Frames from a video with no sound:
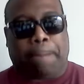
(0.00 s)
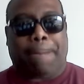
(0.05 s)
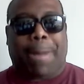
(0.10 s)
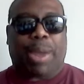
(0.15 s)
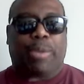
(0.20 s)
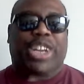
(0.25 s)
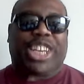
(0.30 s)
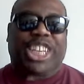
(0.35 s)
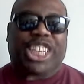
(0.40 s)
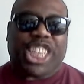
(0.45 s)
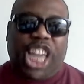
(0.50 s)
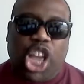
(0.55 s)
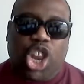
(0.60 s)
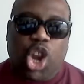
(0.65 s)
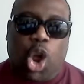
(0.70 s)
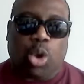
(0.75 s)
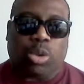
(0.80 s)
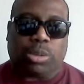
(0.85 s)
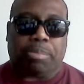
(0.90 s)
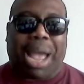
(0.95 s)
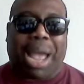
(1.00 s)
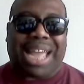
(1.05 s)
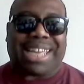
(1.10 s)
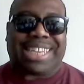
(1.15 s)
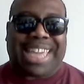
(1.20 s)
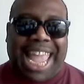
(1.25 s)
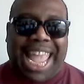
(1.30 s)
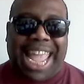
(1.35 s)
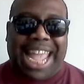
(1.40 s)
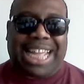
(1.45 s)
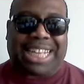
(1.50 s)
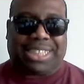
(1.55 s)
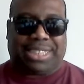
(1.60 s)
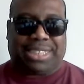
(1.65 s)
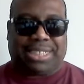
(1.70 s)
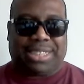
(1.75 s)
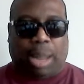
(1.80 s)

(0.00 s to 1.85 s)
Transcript: in American Ghettos podcast.